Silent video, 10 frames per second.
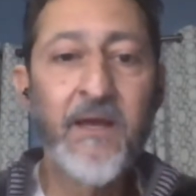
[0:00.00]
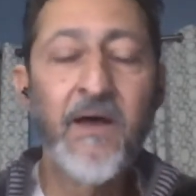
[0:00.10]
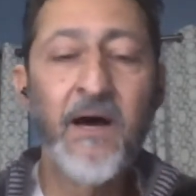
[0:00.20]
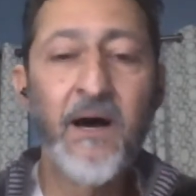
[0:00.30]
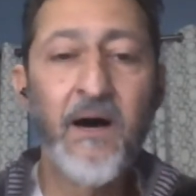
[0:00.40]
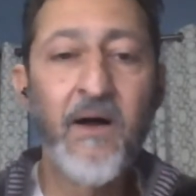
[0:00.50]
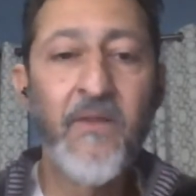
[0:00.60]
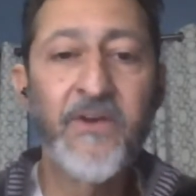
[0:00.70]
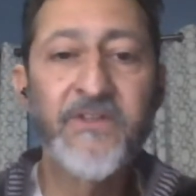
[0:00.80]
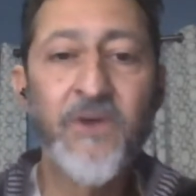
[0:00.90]

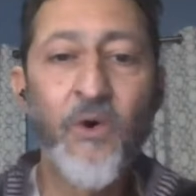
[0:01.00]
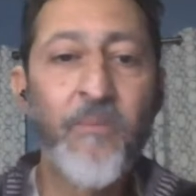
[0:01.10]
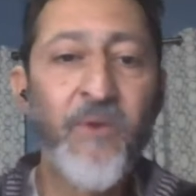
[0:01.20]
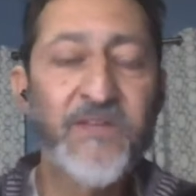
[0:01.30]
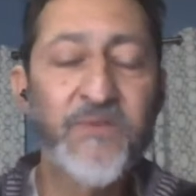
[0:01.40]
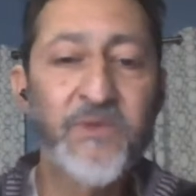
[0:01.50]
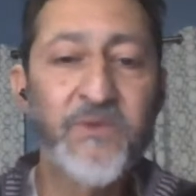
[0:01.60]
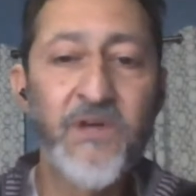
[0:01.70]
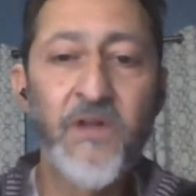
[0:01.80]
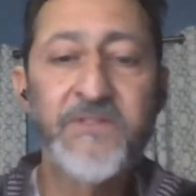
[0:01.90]
They're so impressed with the
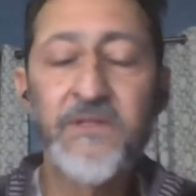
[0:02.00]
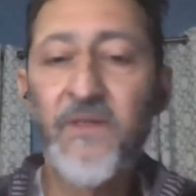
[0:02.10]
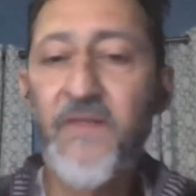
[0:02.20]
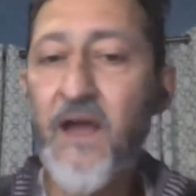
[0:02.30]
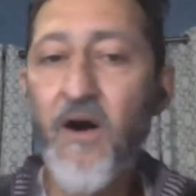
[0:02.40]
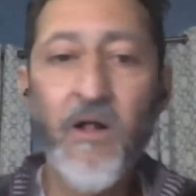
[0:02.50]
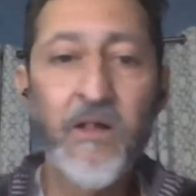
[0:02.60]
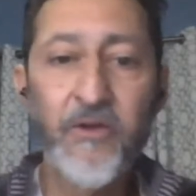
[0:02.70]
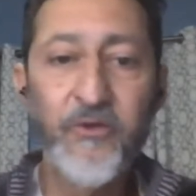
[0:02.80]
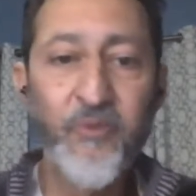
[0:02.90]
results. They all
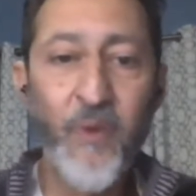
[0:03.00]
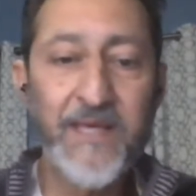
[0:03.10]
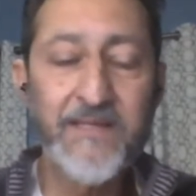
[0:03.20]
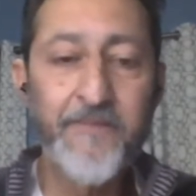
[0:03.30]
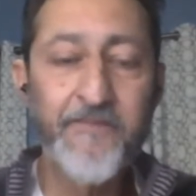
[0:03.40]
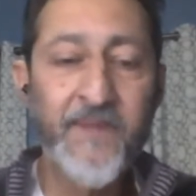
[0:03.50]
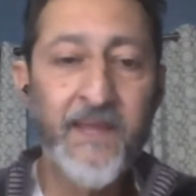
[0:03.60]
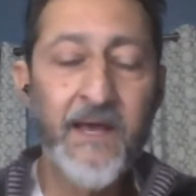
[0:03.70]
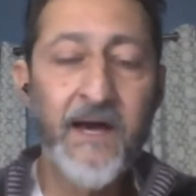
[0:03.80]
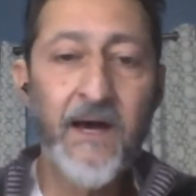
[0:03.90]
lose weight.
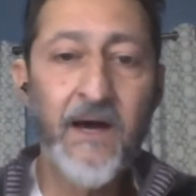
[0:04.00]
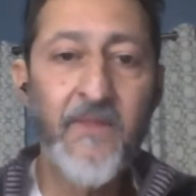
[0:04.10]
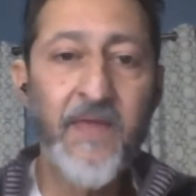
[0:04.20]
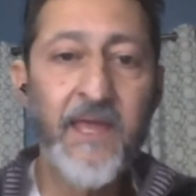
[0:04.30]
All of